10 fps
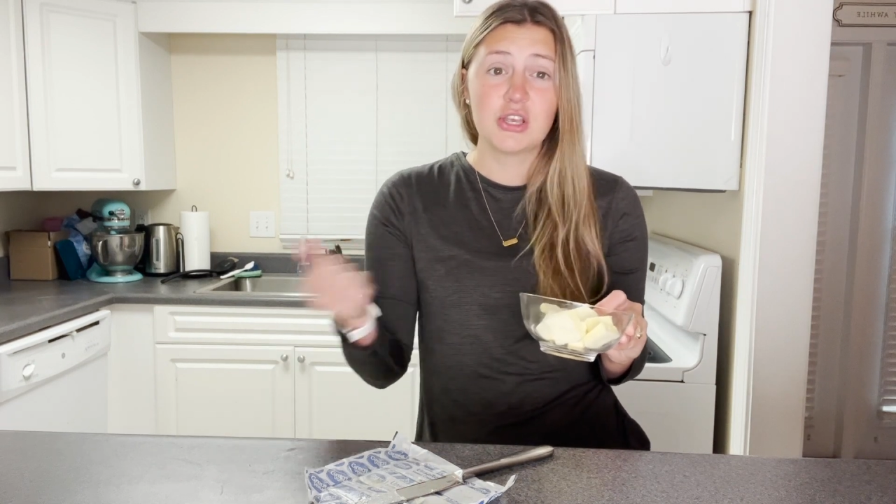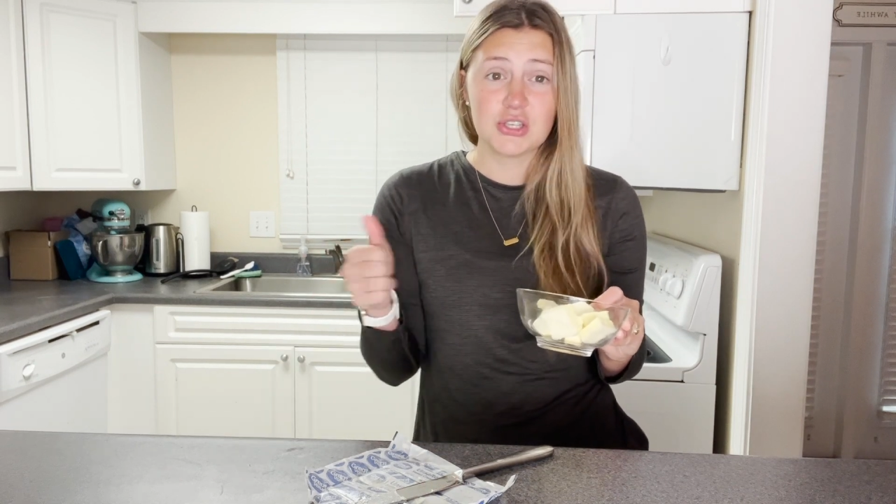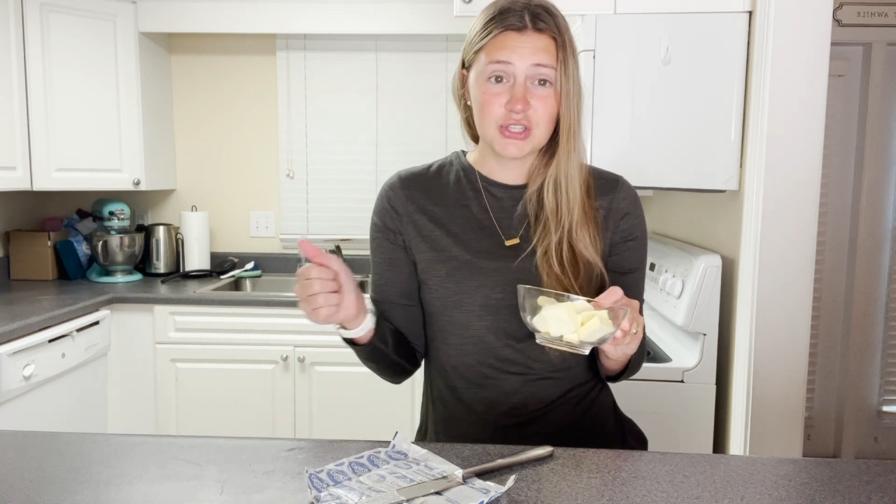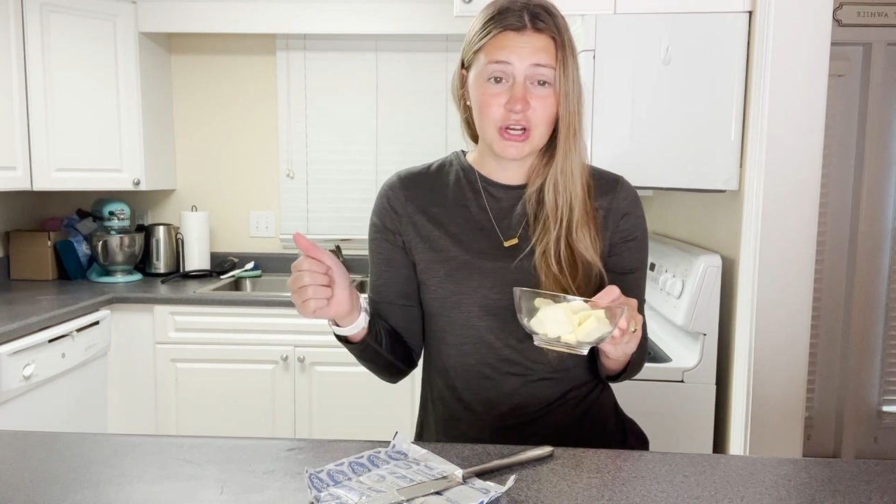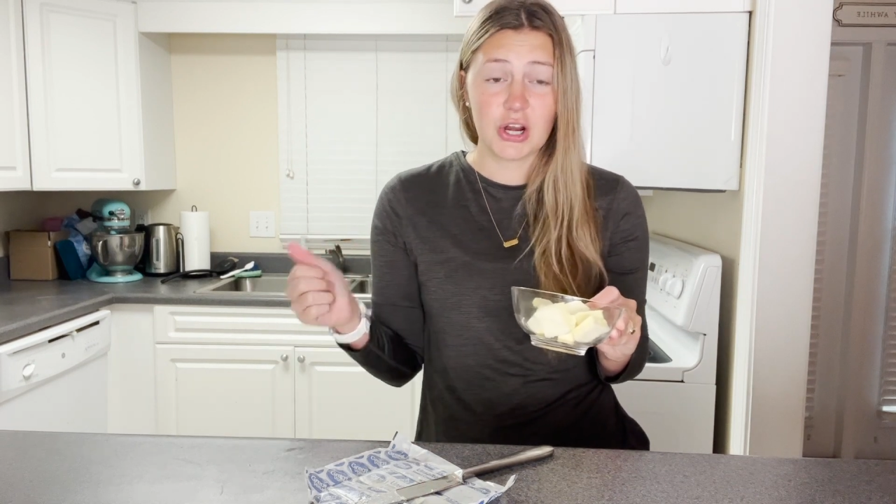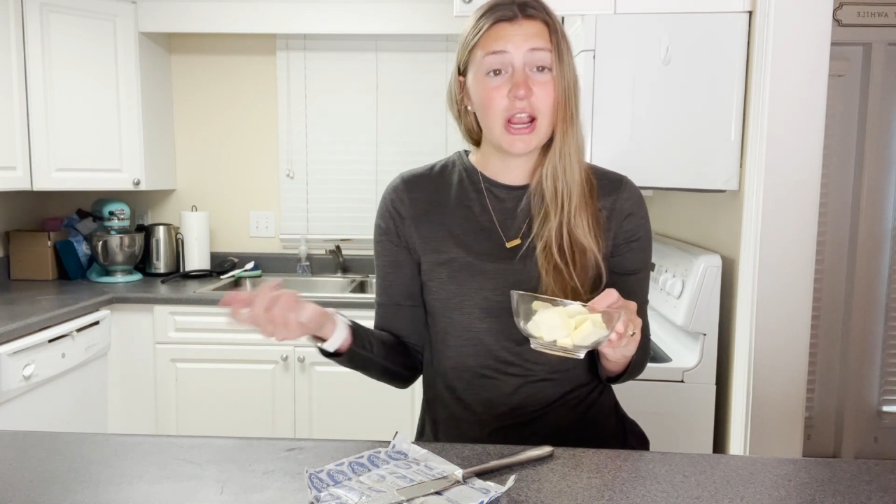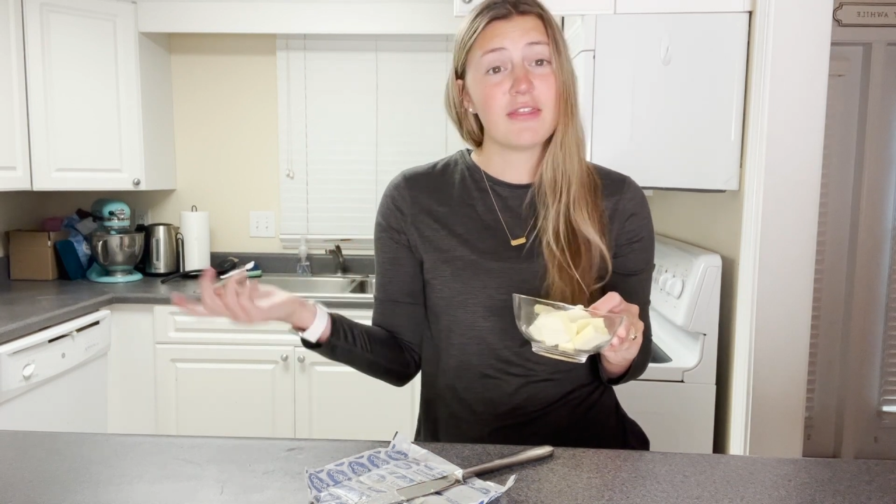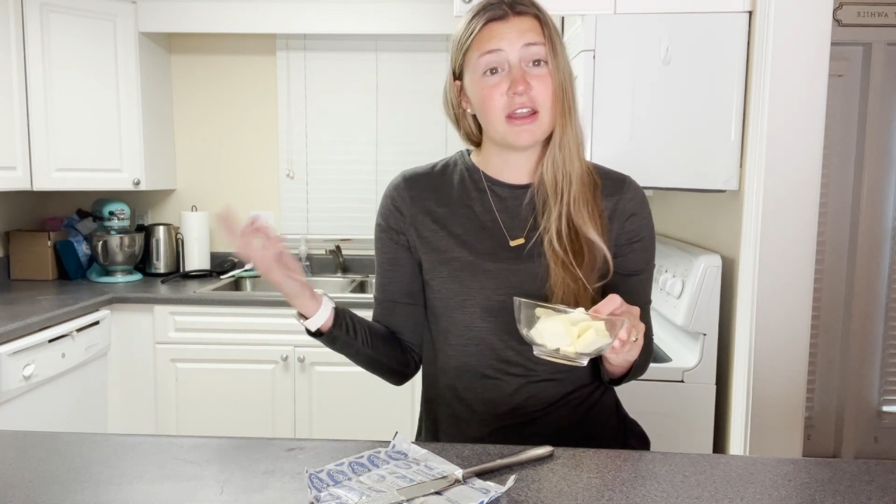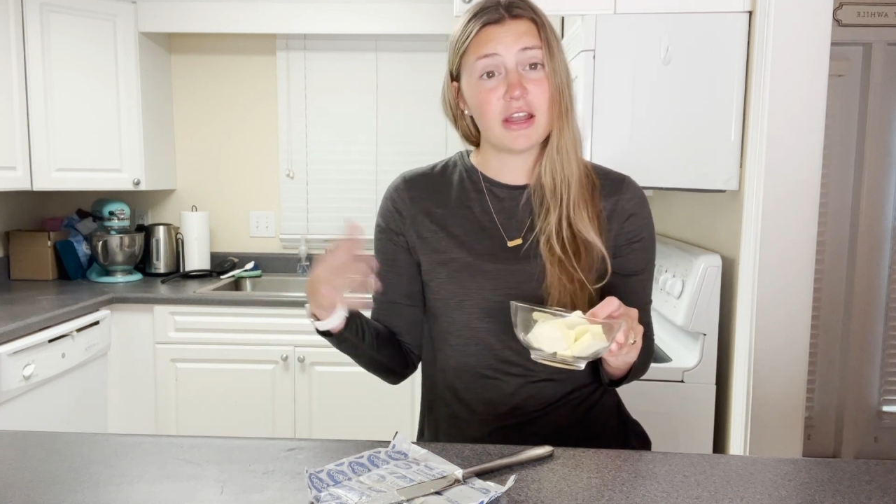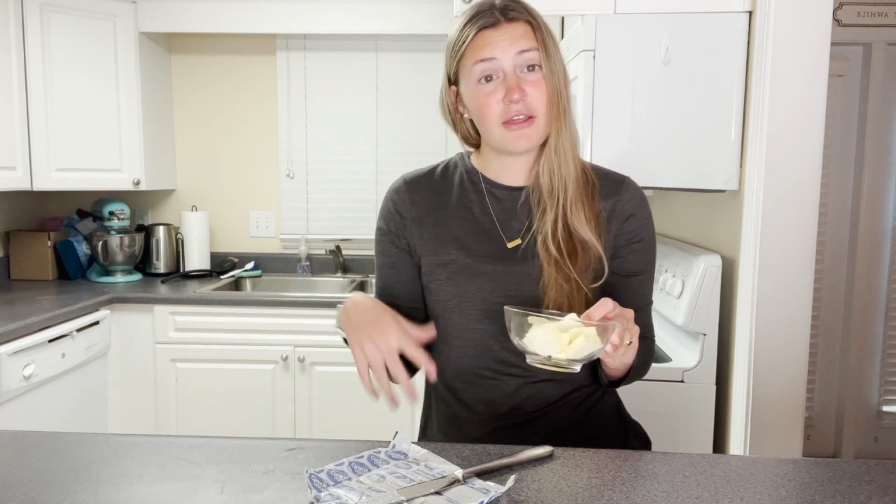stir, and
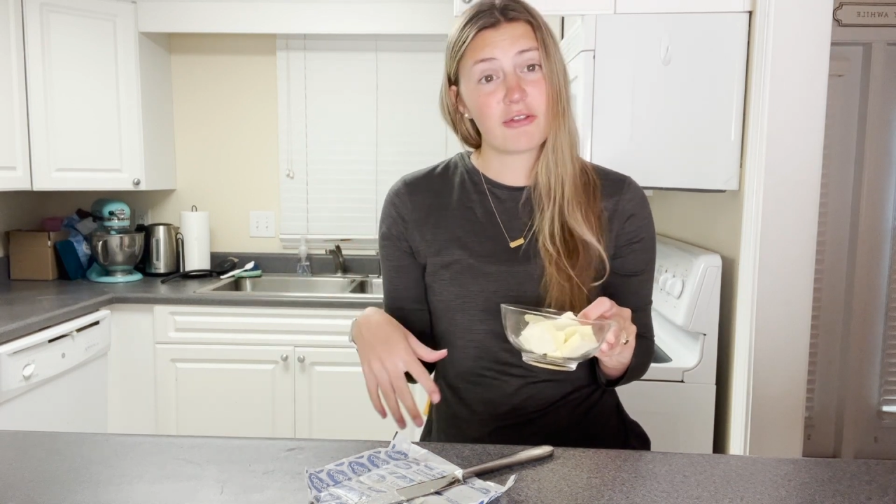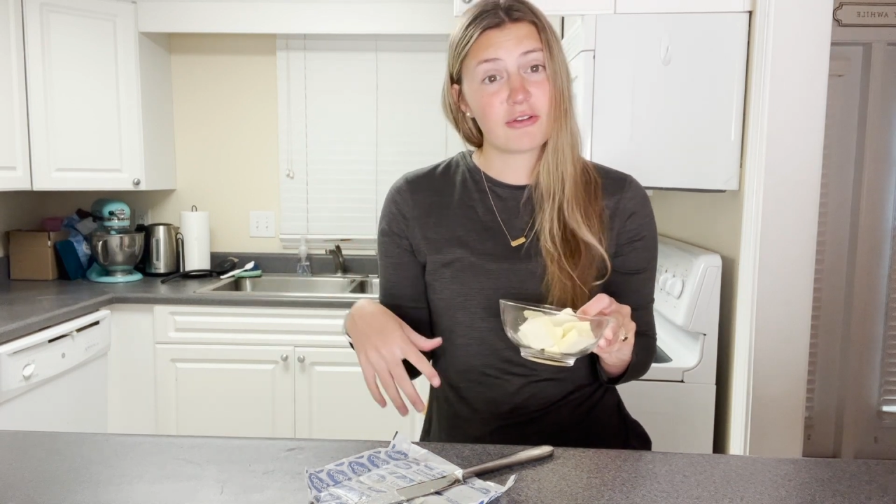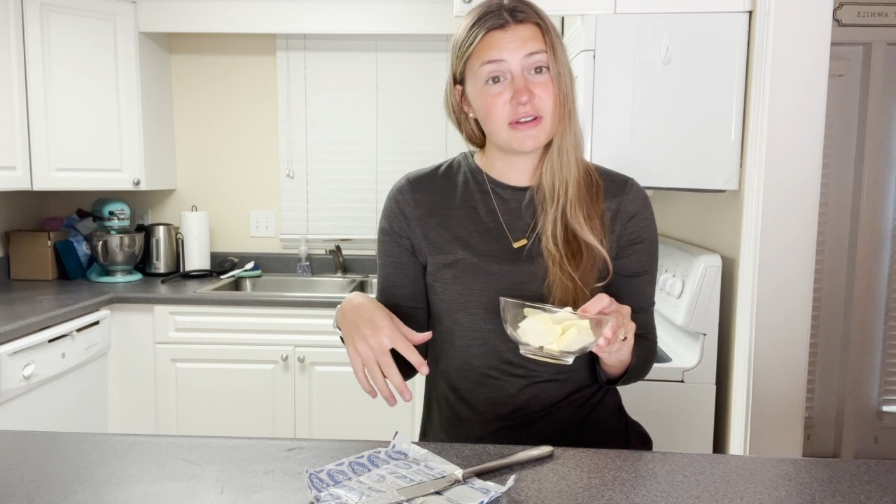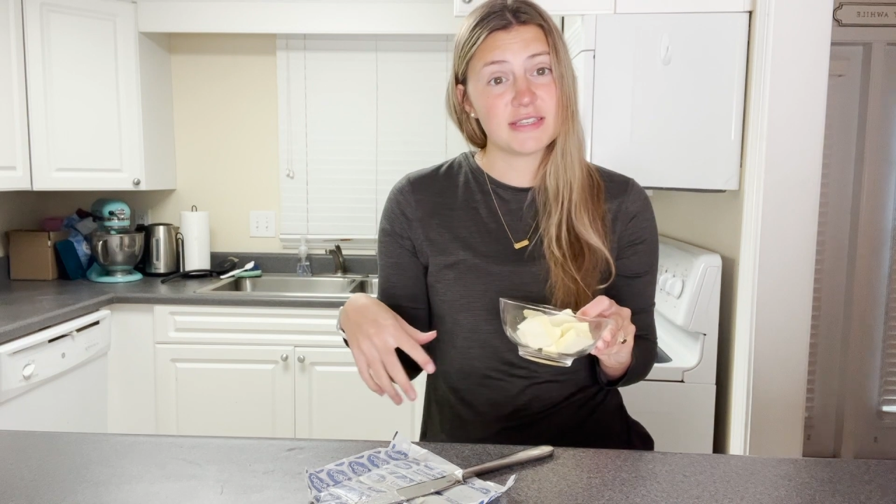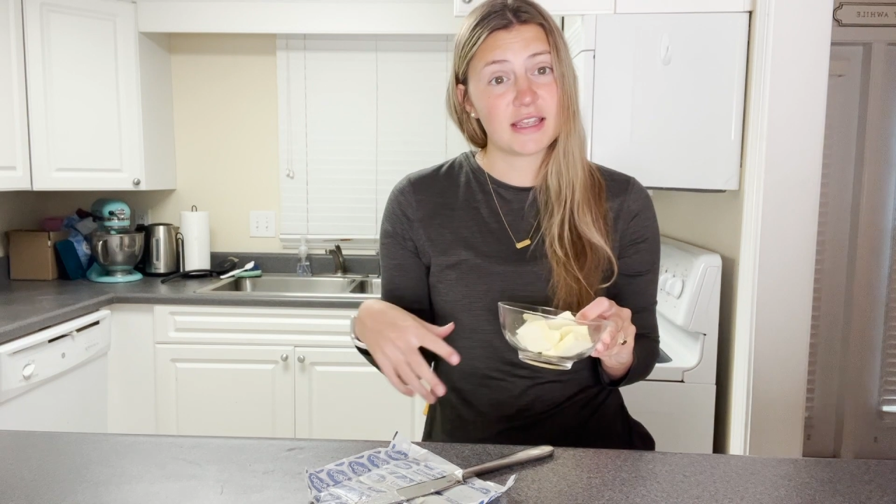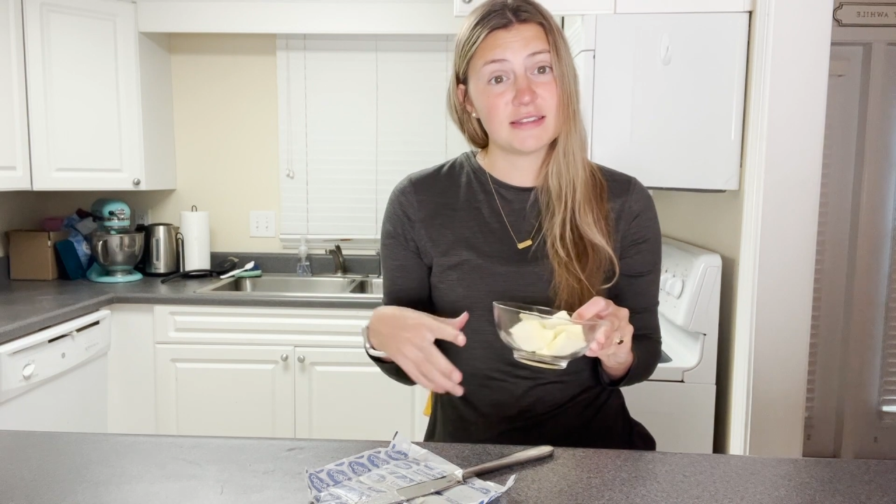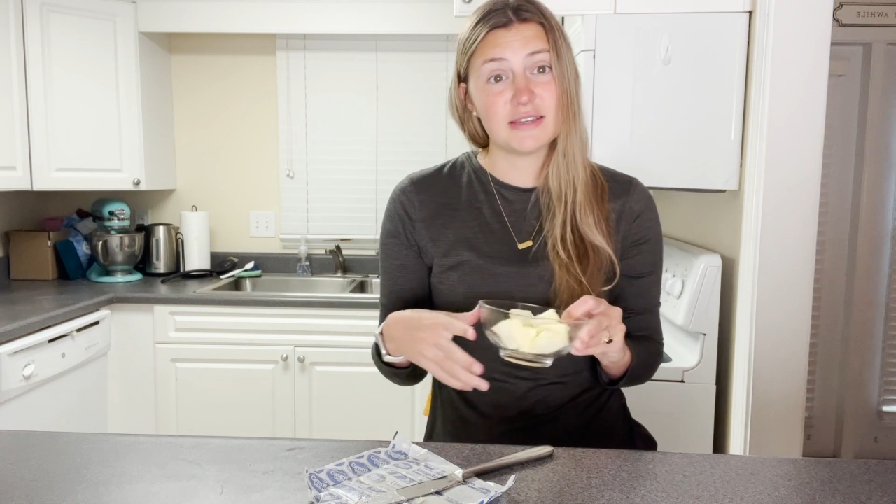then another 30 seconds,